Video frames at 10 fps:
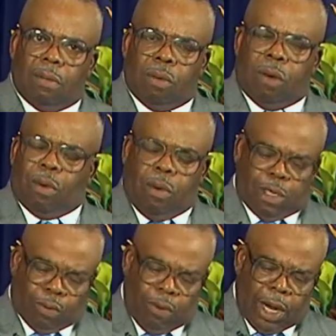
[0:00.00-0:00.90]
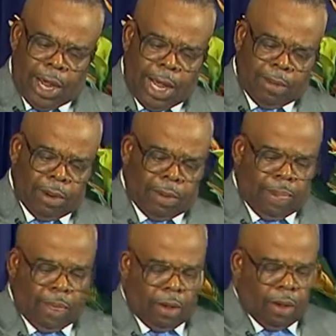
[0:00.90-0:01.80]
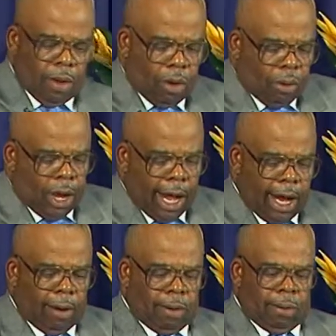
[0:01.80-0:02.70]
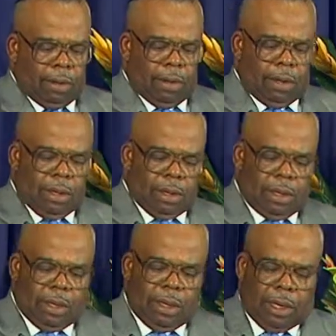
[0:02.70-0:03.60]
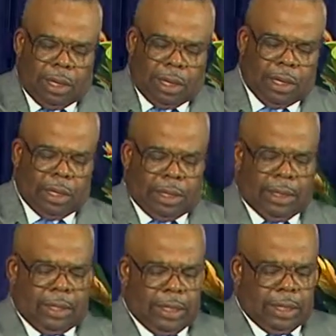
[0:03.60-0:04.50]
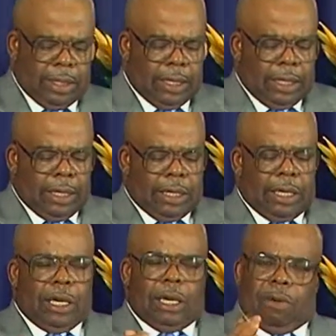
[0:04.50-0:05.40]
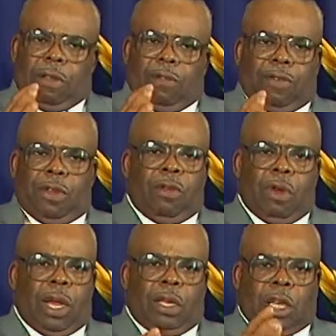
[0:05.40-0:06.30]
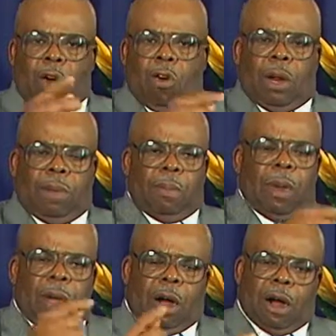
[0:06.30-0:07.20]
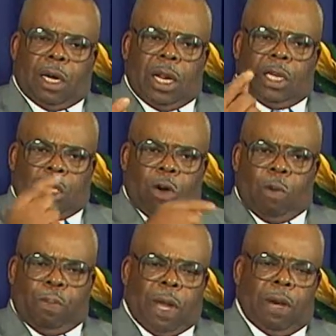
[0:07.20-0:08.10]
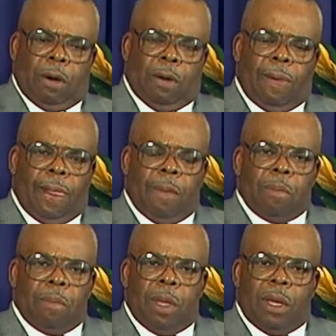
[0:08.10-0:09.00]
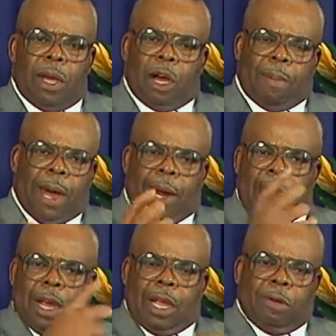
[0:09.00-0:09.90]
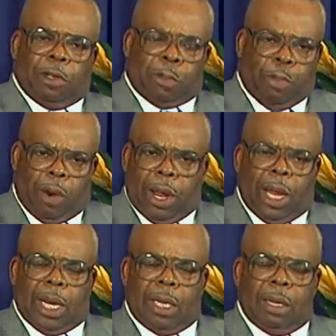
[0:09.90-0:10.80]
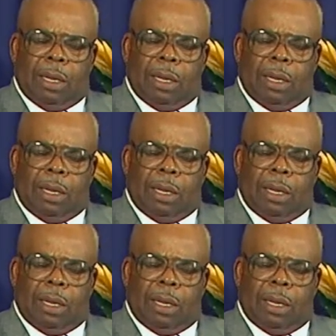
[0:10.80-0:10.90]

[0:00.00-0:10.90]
What, what's really happening? We have uh, the review. He told him, Cornelius told Peter about how he was praying,